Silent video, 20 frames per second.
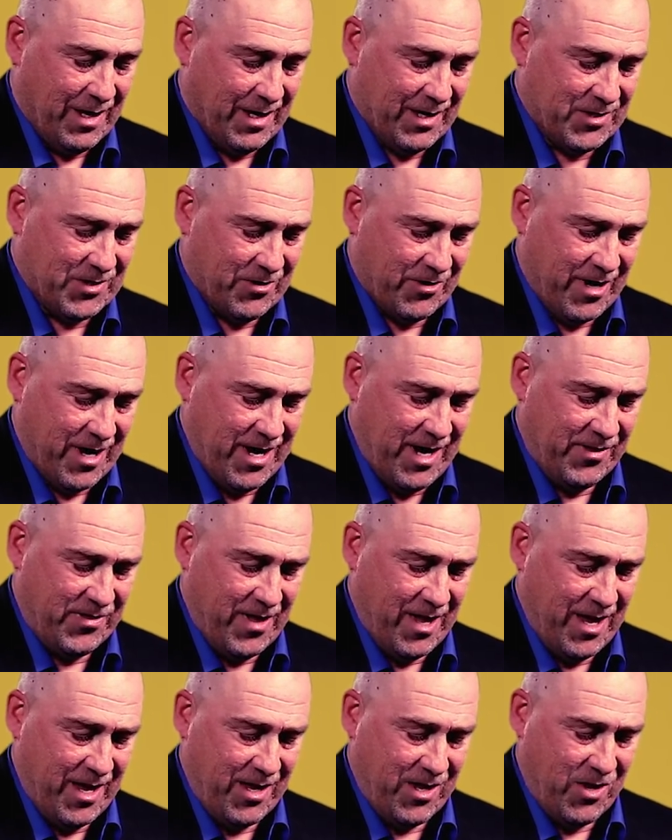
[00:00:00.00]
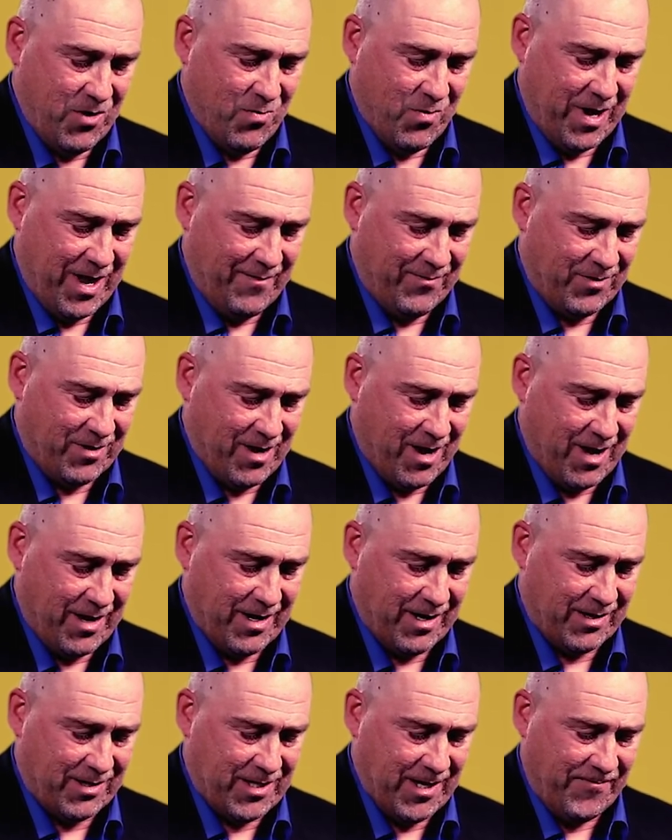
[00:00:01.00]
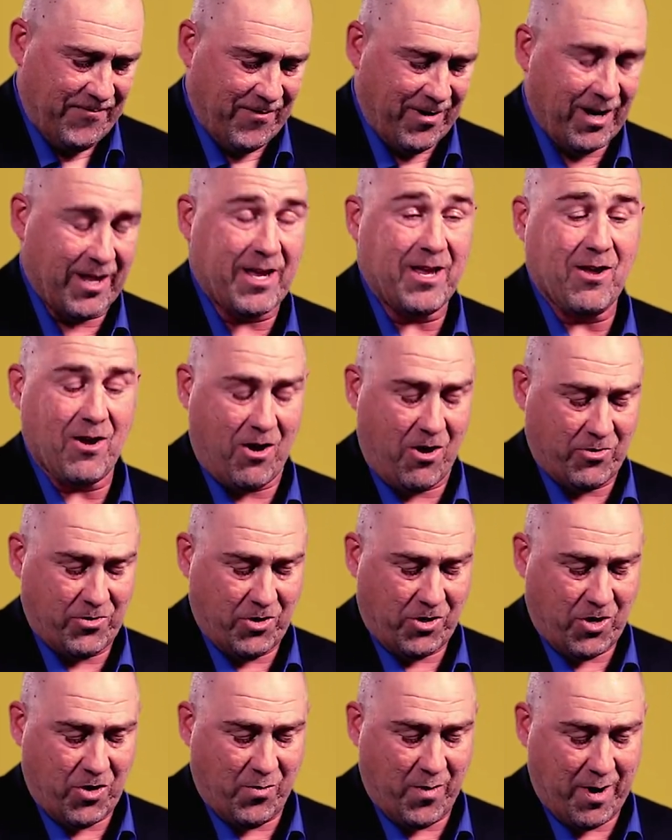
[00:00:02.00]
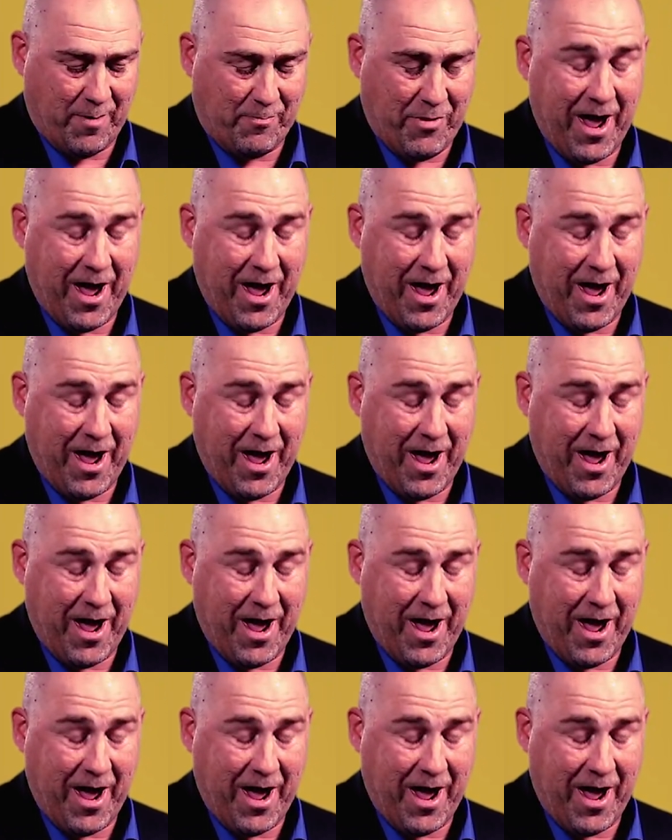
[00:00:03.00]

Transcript: Is there anything you would have done differently on your career